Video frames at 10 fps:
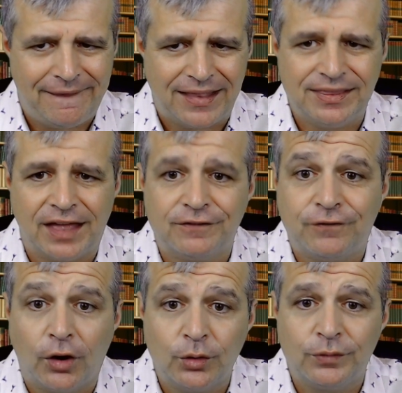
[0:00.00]
In that
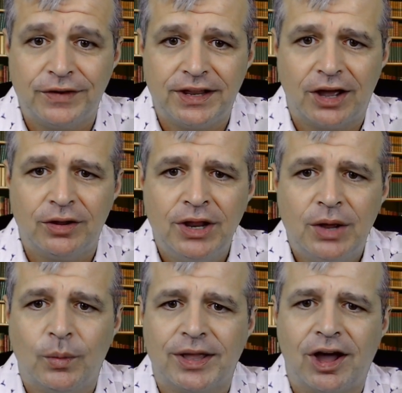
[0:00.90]
final video,
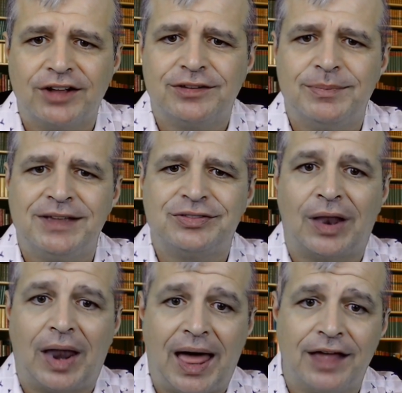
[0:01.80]
we're going to meet the
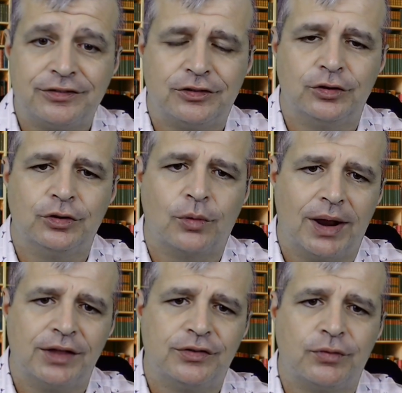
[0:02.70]
last two
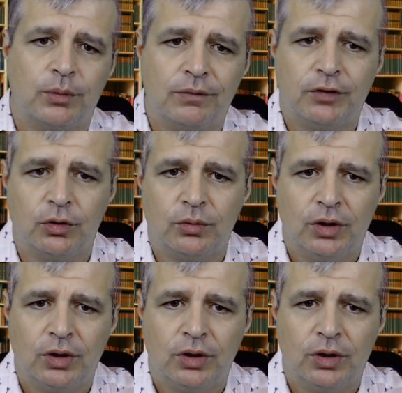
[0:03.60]
grounds for review: